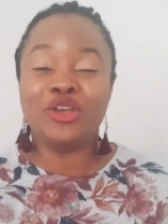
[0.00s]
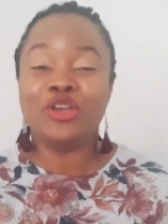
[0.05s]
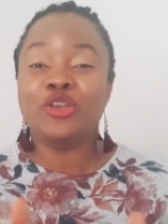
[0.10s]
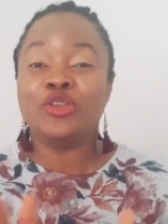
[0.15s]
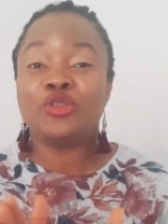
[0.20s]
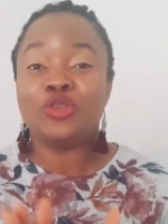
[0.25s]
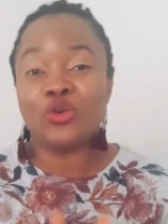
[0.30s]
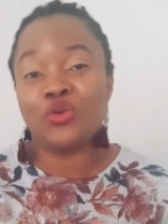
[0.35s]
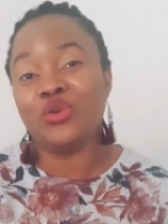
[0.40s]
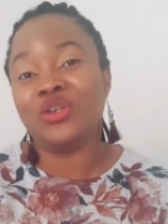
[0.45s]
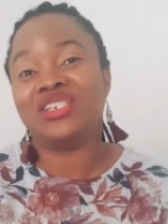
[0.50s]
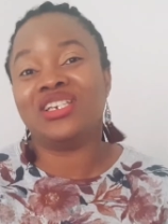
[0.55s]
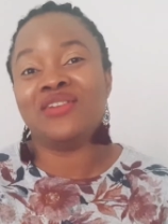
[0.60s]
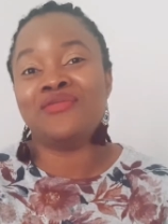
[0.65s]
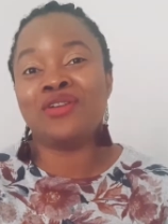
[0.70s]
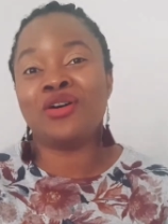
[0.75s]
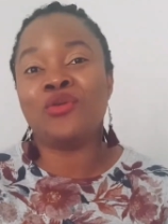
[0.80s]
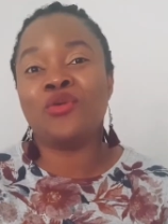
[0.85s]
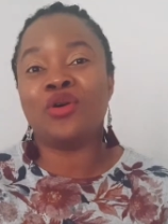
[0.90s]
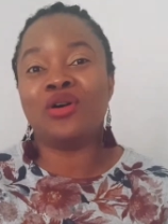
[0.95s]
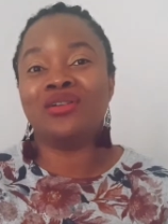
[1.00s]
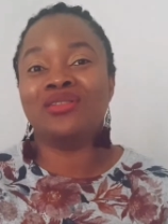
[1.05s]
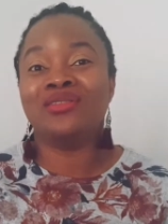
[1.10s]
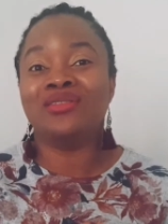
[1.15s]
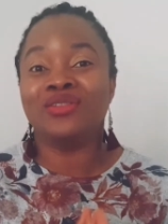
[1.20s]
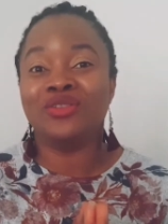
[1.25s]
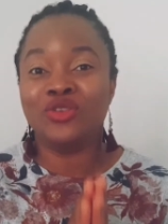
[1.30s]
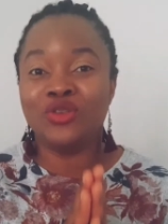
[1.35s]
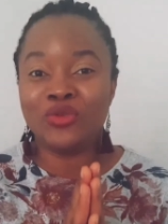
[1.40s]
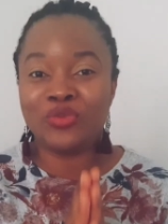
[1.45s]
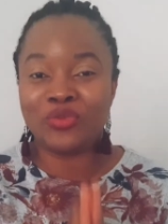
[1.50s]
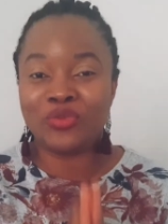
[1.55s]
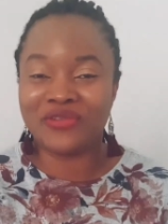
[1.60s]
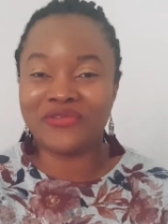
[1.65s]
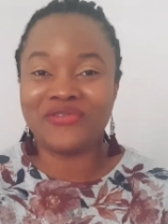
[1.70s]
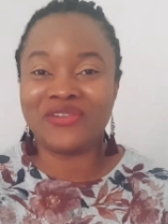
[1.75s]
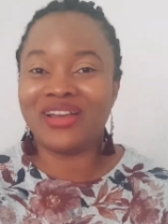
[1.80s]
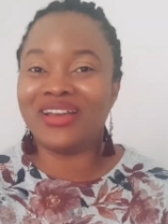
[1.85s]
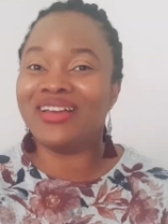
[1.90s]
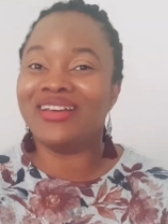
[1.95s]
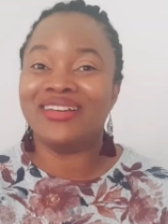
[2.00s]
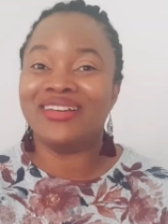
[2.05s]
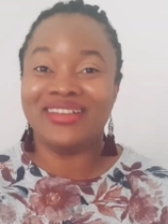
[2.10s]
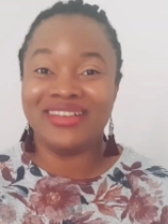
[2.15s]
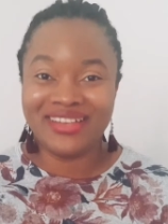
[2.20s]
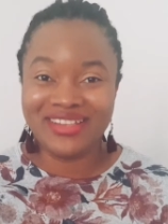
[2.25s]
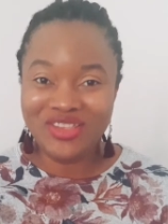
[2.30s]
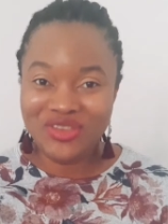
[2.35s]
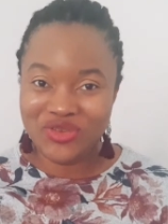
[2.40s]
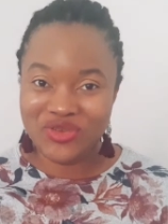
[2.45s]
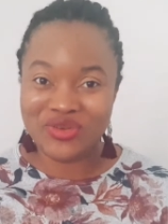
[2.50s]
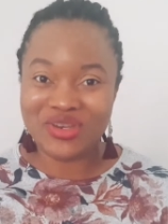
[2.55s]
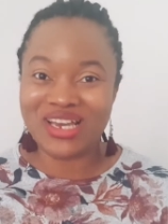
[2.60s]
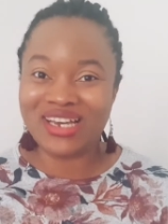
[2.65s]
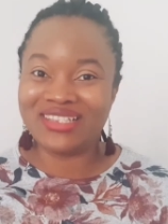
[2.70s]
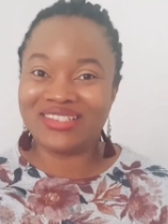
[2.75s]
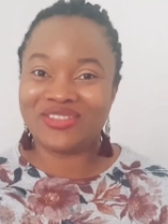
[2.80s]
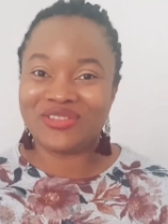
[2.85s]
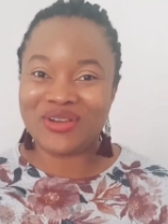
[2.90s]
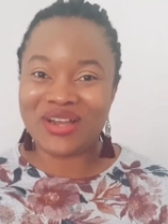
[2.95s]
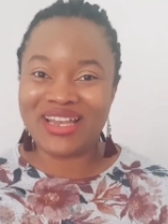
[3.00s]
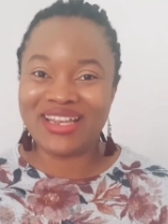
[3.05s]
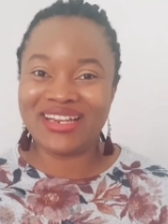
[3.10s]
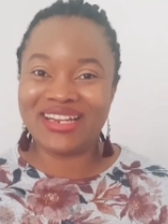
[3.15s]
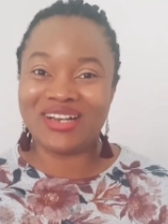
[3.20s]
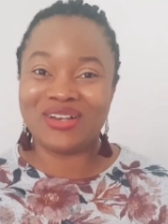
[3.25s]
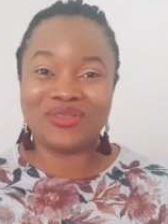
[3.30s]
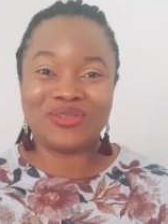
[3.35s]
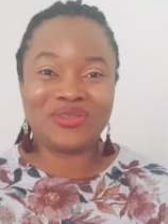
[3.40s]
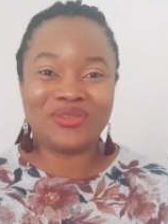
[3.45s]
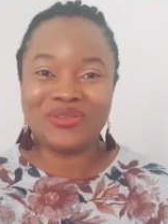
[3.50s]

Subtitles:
So whichever one you prefer, you can try it out.